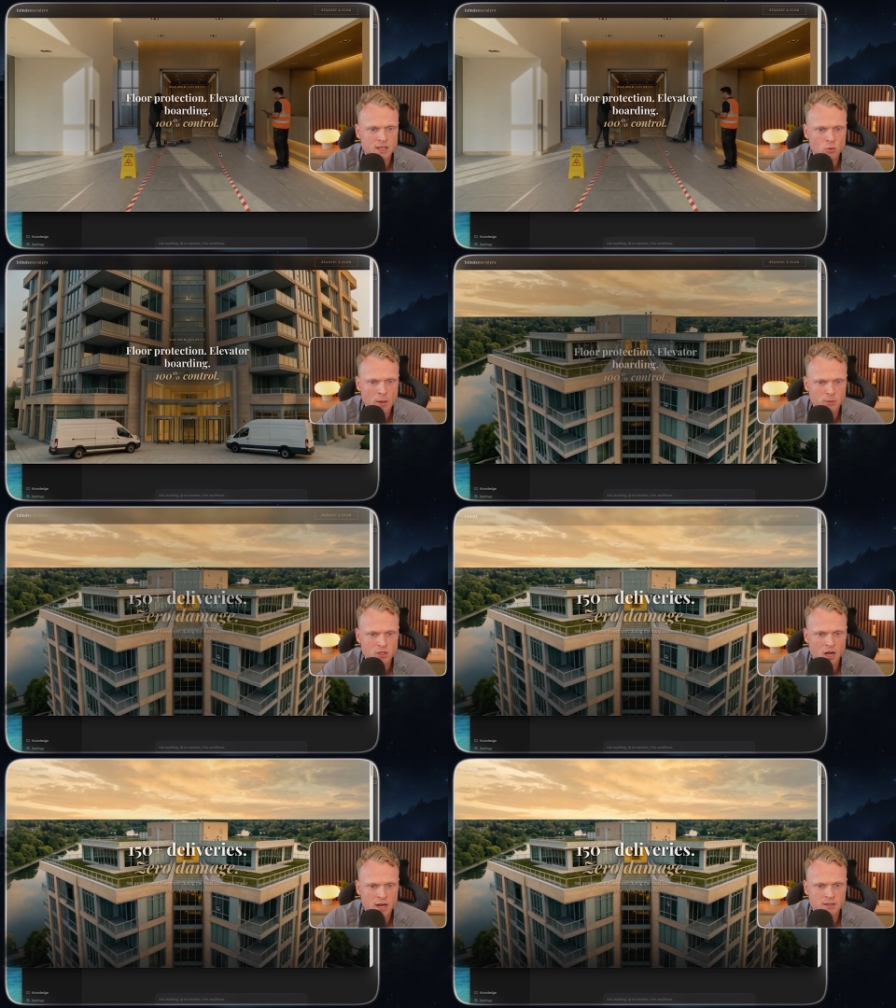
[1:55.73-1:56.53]
this
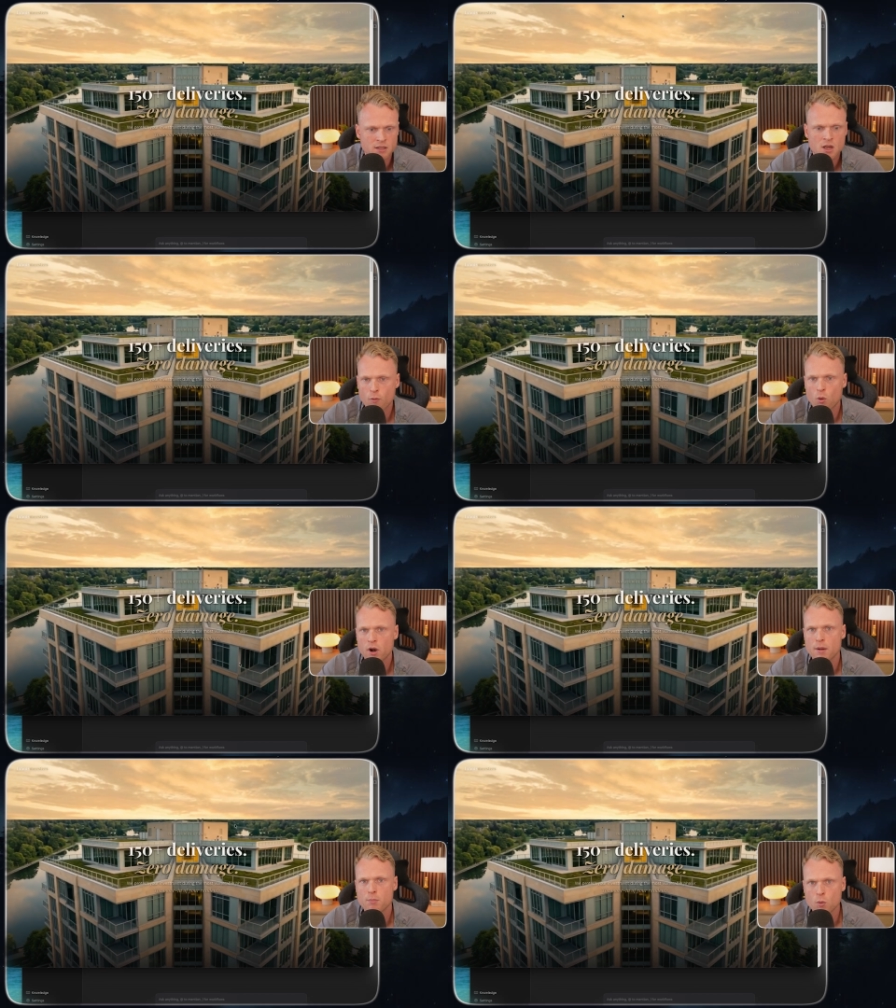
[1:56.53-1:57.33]
website for
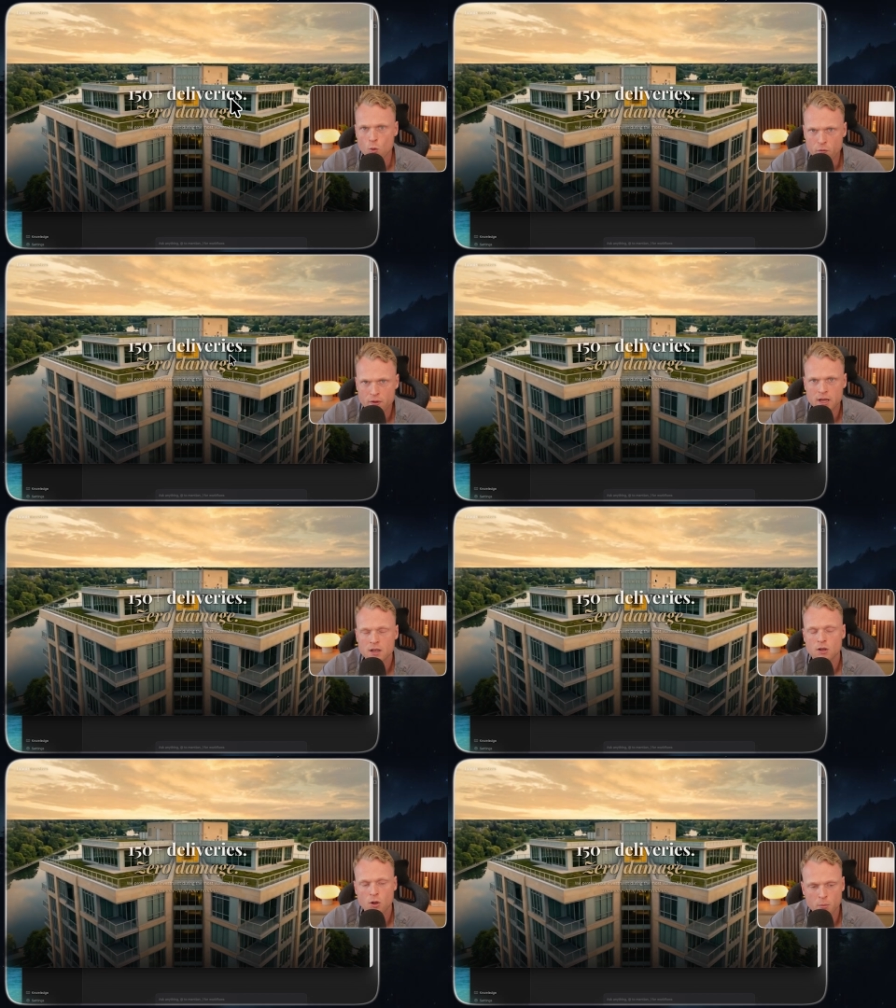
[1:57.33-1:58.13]
a moving
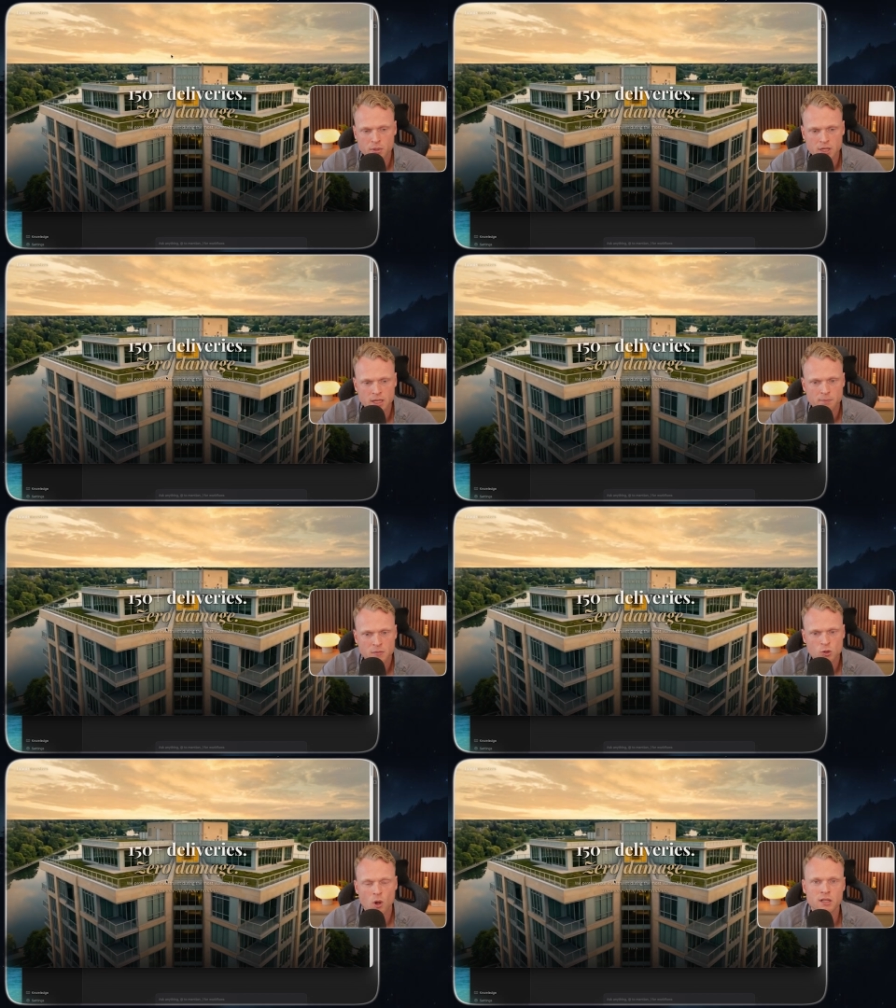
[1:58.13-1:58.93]
company.
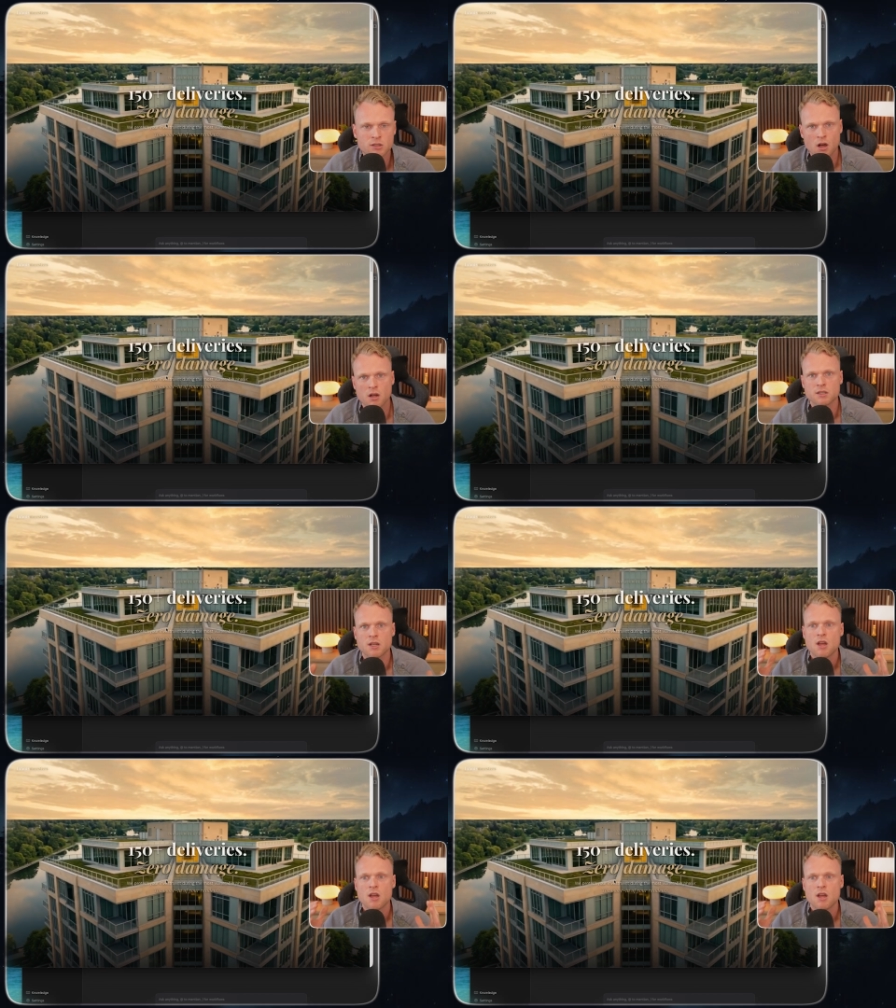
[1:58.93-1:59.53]
So I thought,